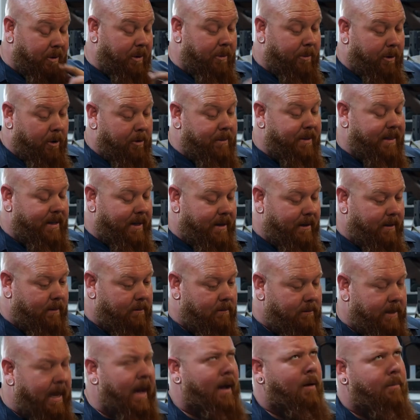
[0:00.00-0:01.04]
put them in the,
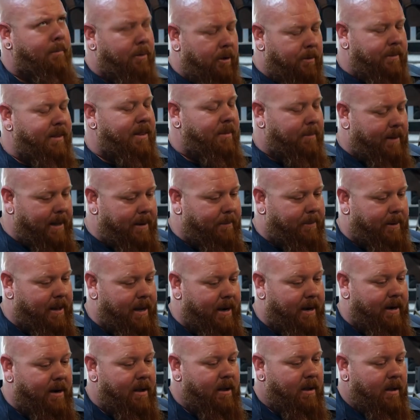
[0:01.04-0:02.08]
put them in the bed
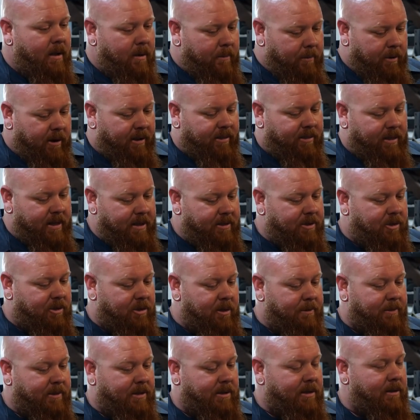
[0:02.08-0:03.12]
plate, put a thin
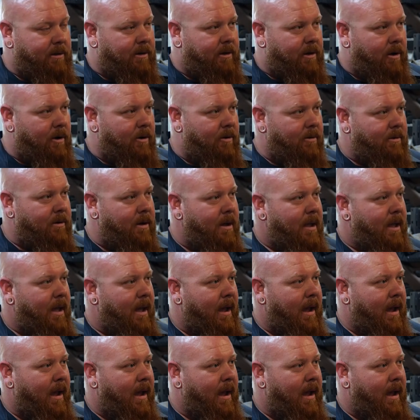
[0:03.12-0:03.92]
strip of silicone,